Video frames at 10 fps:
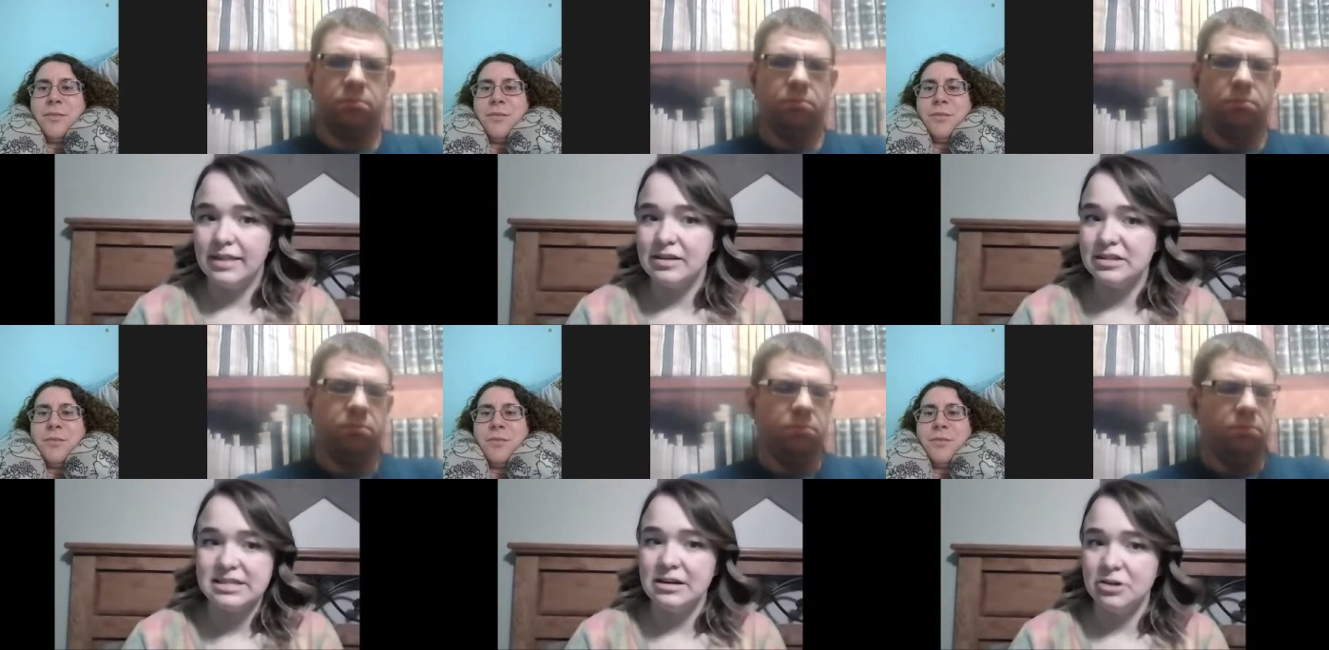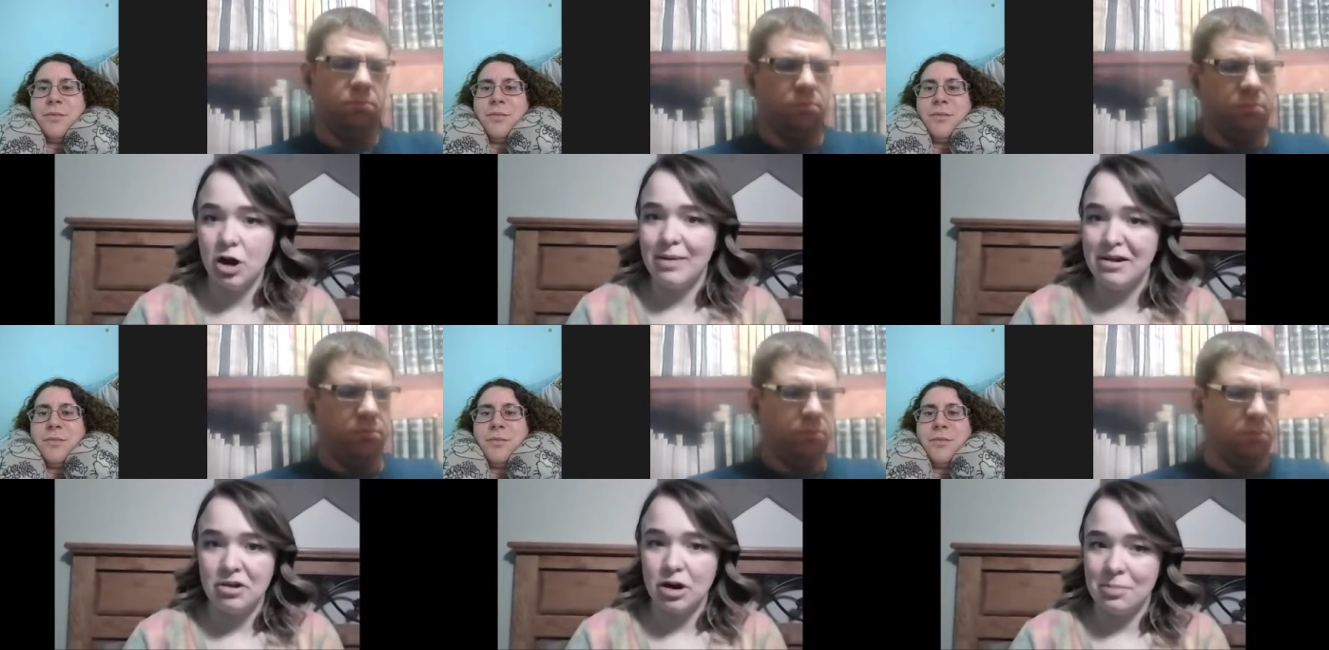Speaker 1: this didn't come
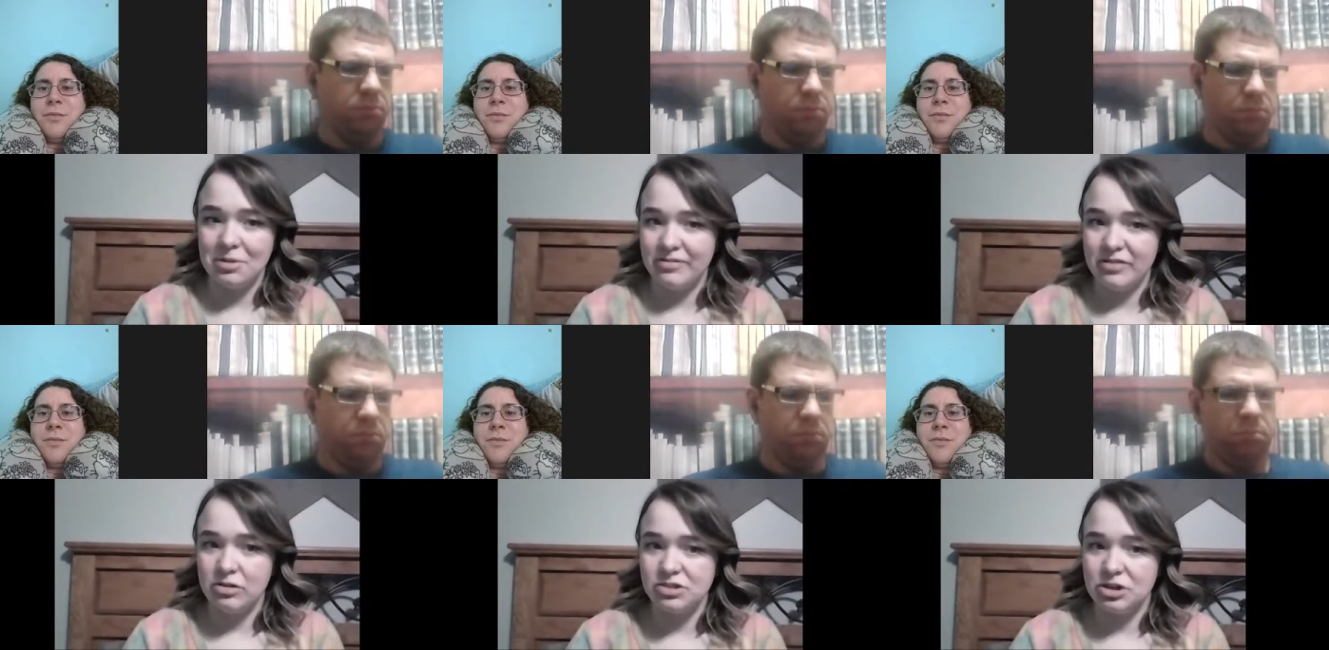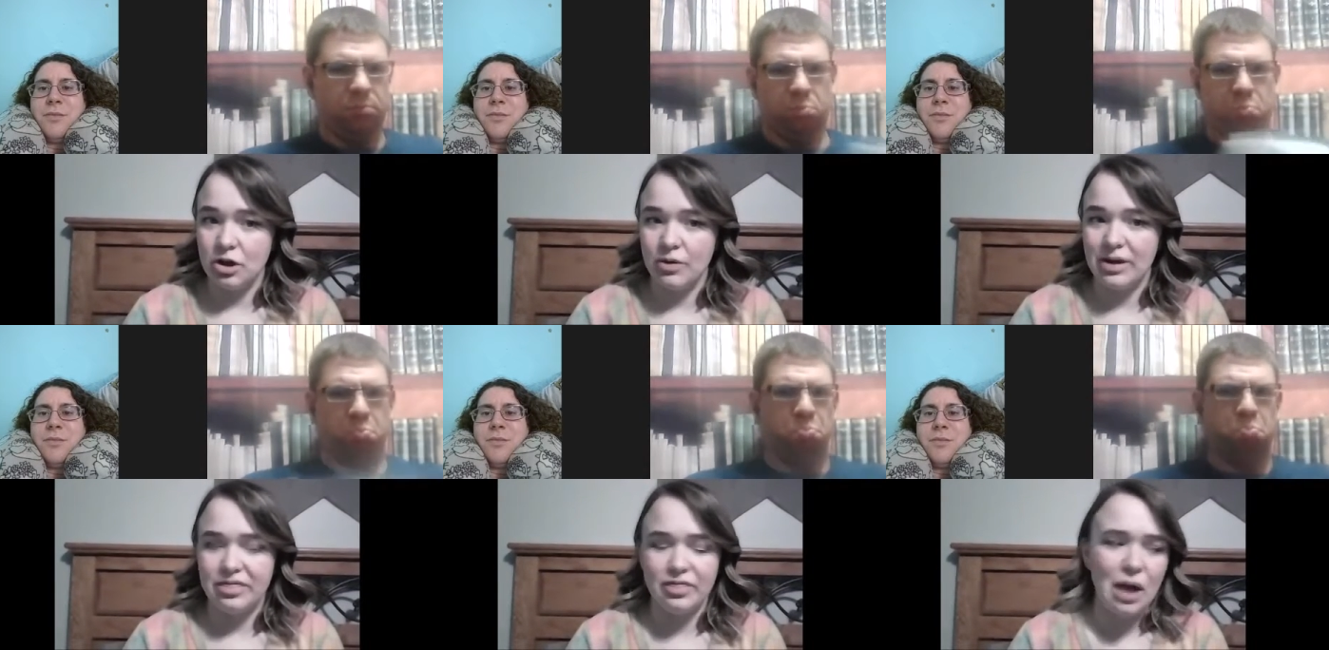out a couple of years ago.
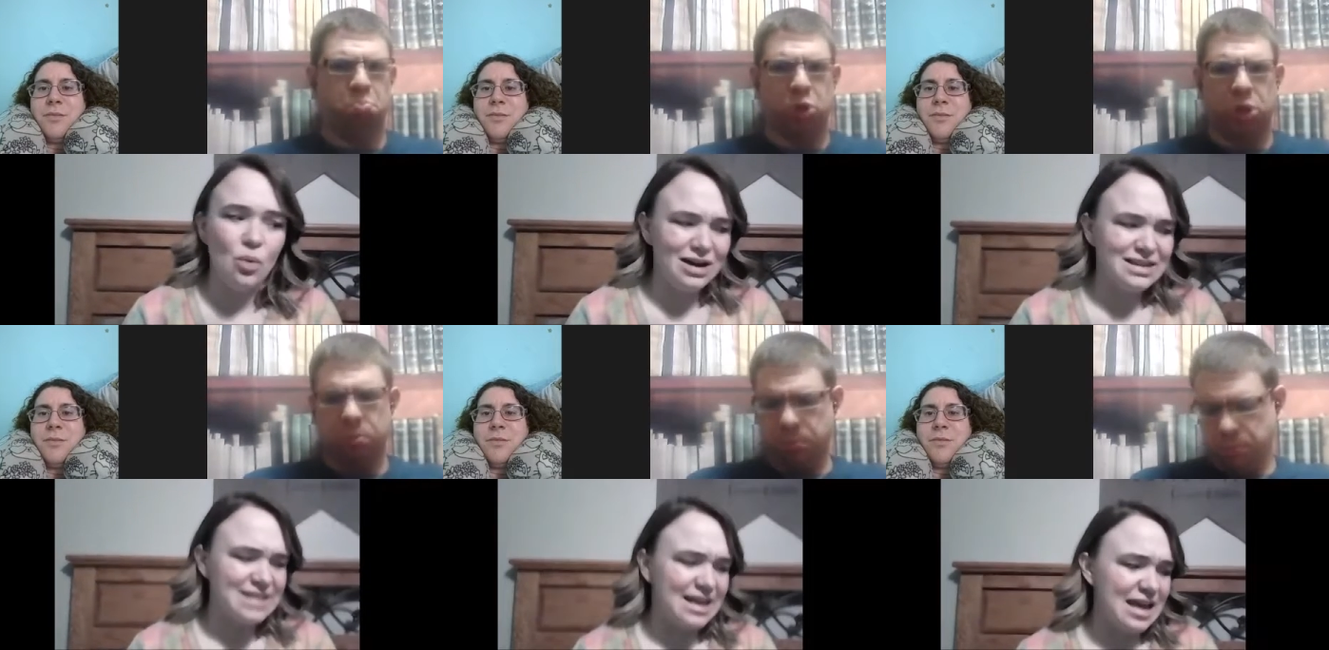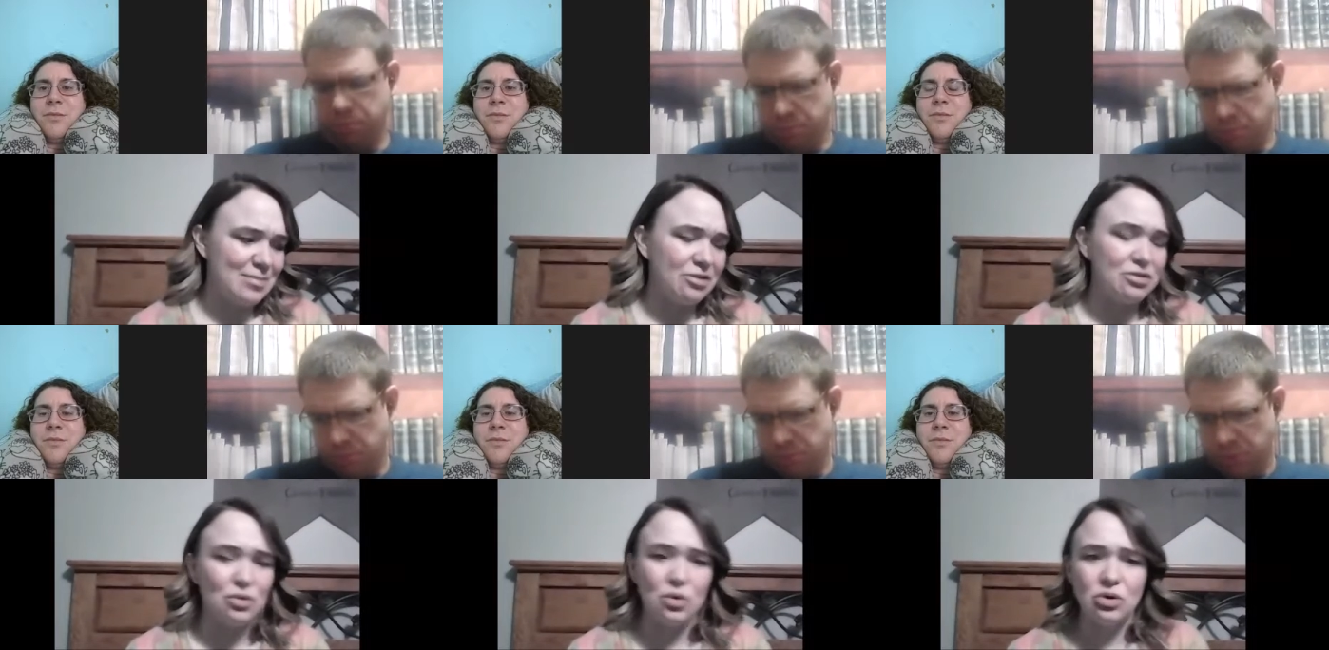I I want to say it came out
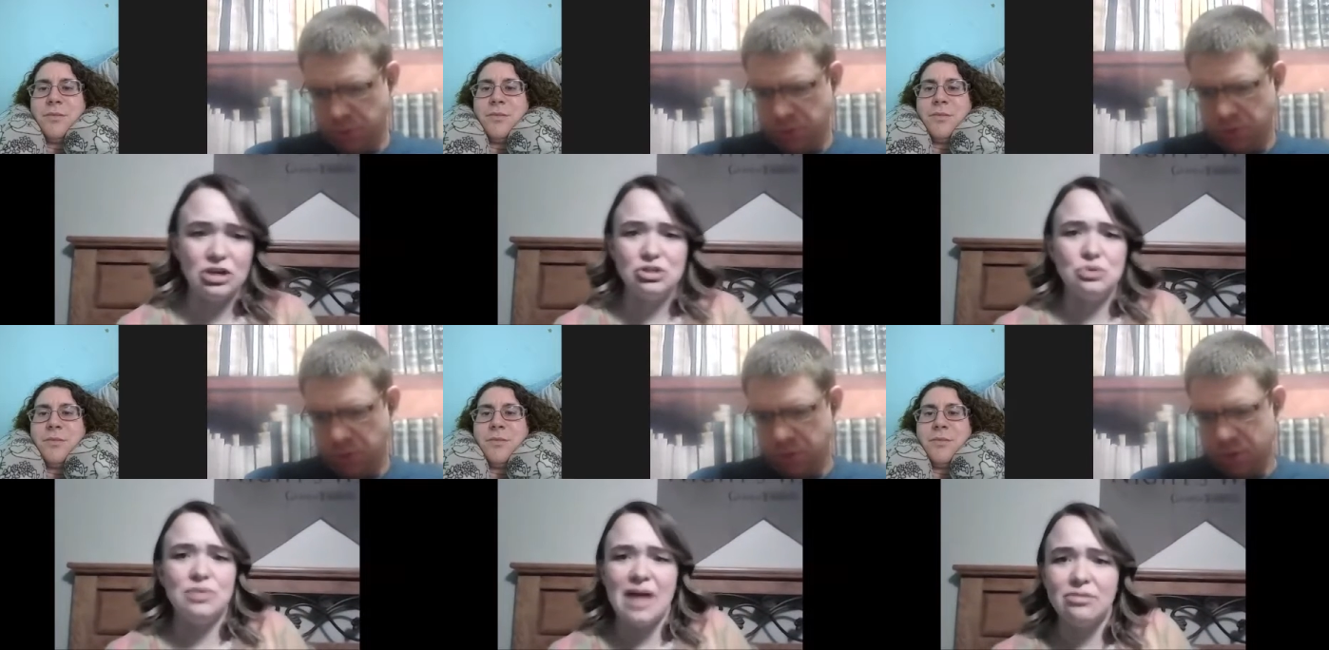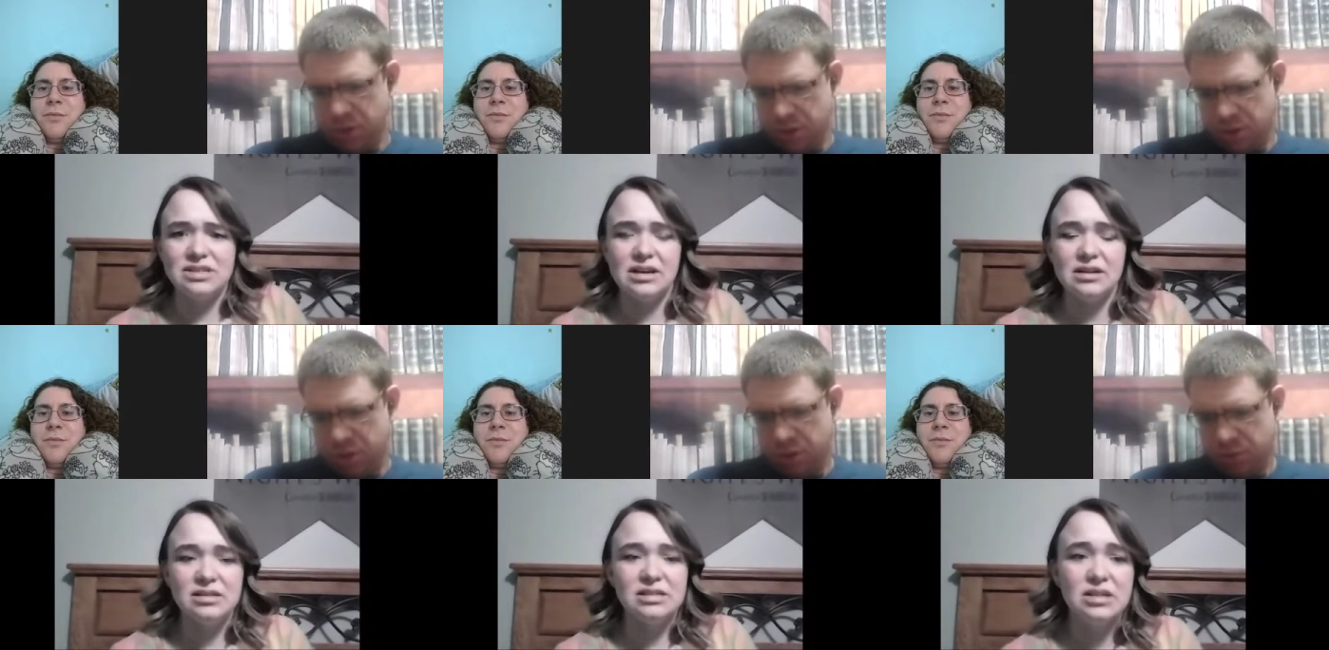in in the early
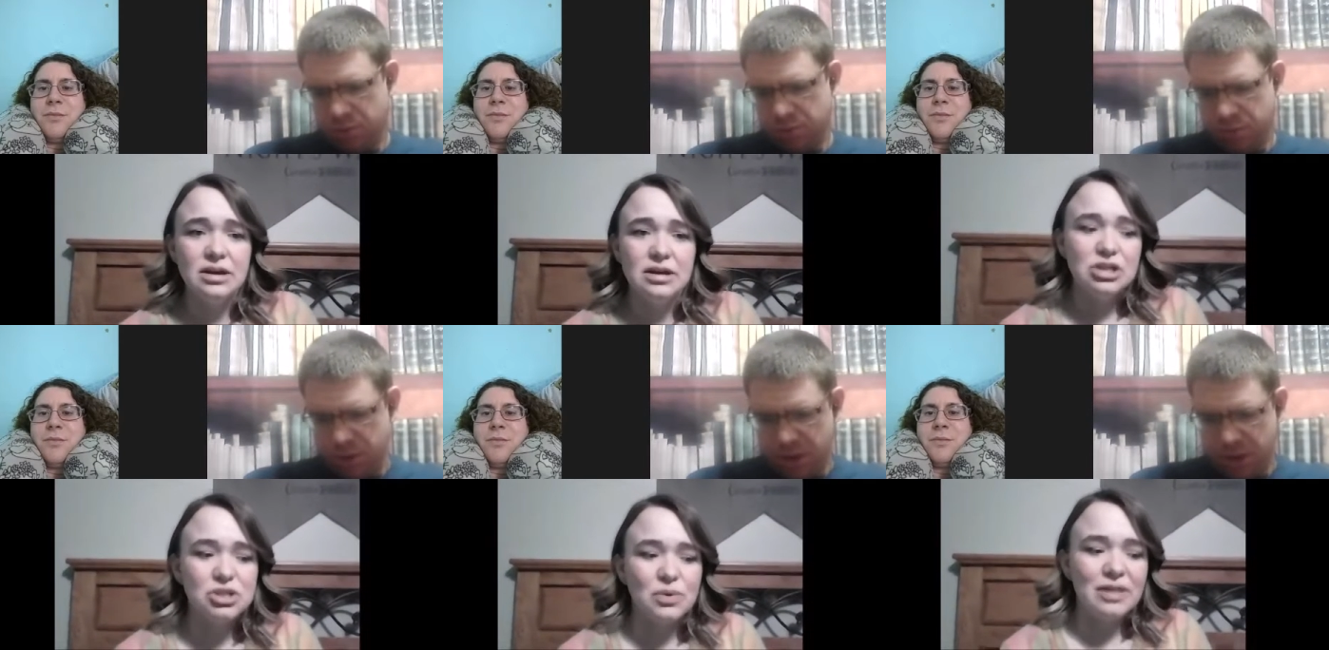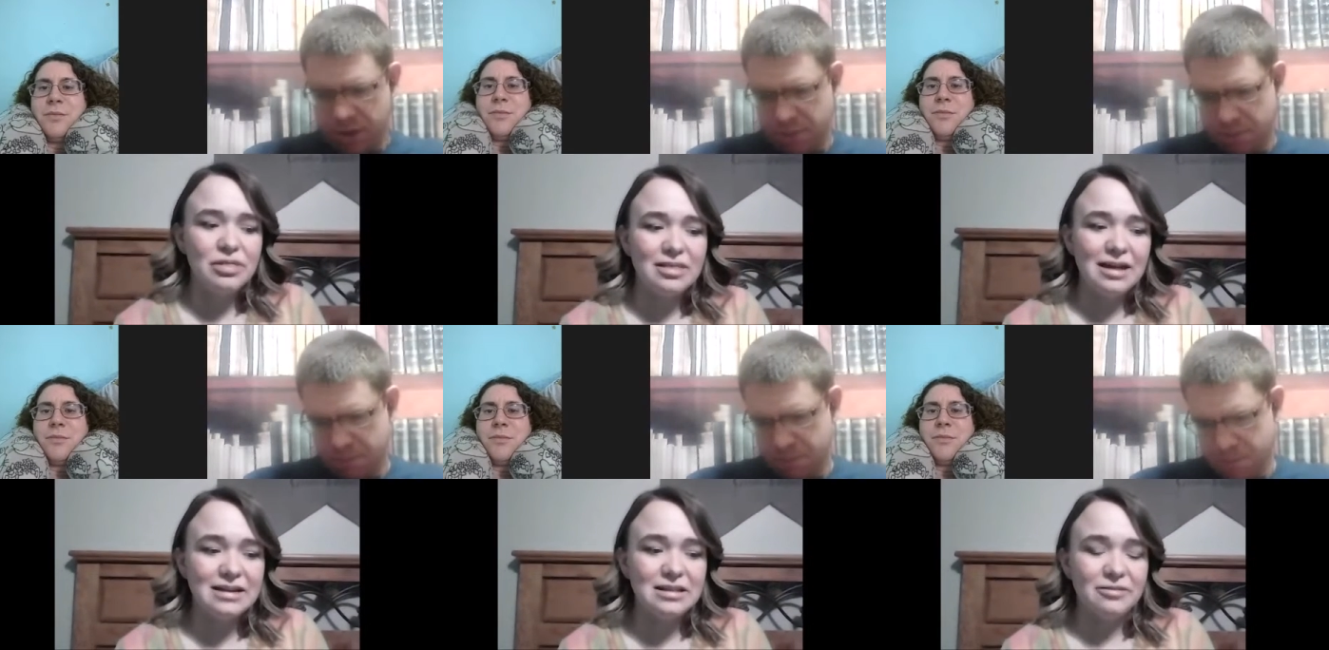2000s. So yeah. I think
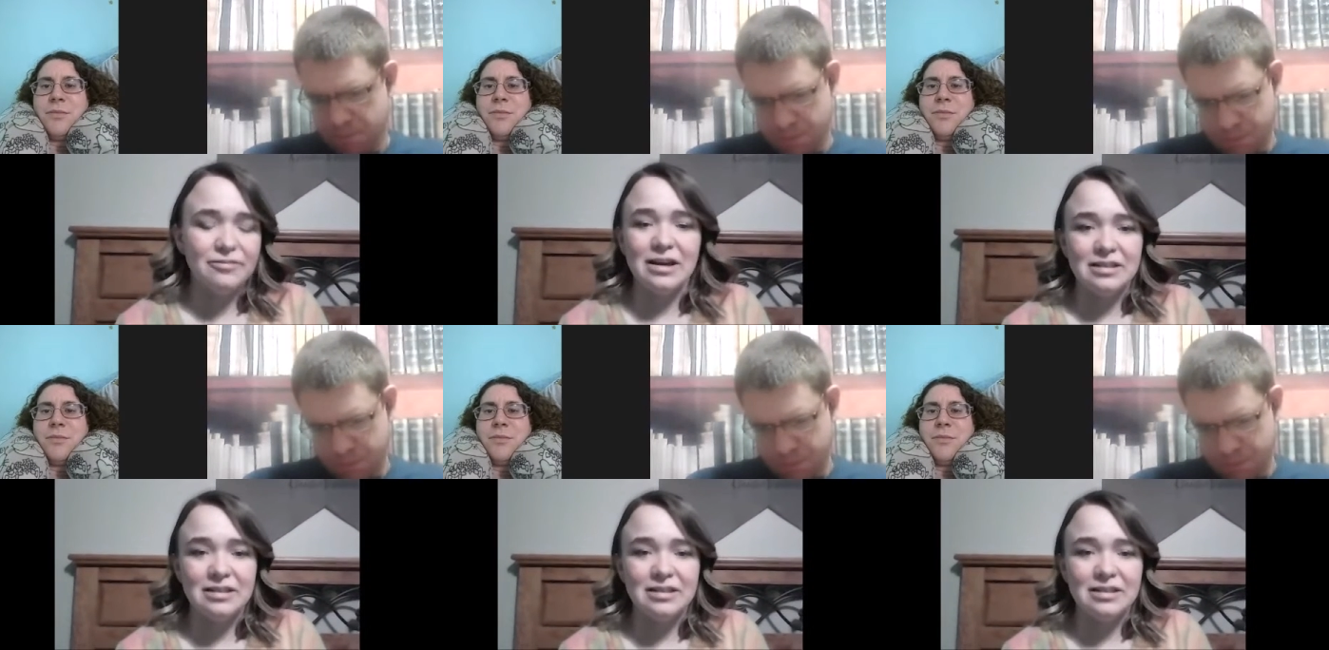that it, the fact